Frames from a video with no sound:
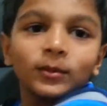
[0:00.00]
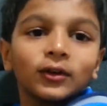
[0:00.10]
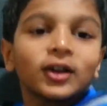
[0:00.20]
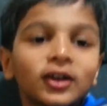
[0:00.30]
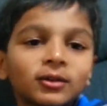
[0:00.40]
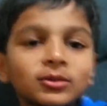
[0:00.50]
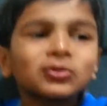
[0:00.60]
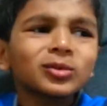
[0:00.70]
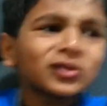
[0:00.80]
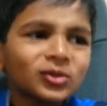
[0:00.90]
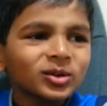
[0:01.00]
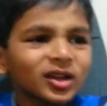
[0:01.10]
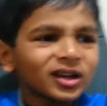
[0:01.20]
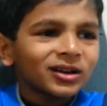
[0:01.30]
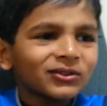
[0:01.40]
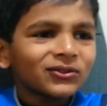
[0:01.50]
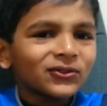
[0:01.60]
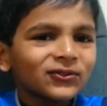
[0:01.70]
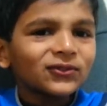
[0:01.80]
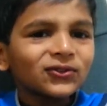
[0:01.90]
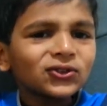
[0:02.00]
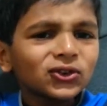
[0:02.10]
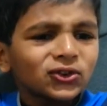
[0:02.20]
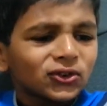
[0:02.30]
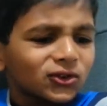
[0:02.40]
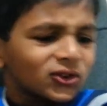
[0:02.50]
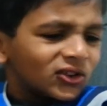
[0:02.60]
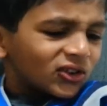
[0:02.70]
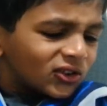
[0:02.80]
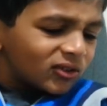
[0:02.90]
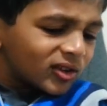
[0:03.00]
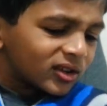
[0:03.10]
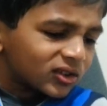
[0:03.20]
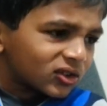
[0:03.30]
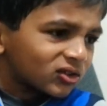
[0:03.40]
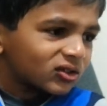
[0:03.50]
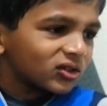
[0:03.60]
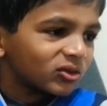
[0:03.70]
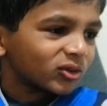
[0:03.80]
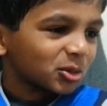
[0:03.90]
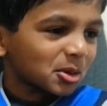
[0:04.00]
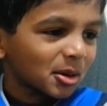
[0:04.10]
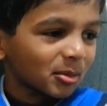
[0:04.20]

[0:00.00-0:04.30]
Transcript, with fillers: Wait, how much ones do they have? Okay. I just don't remember.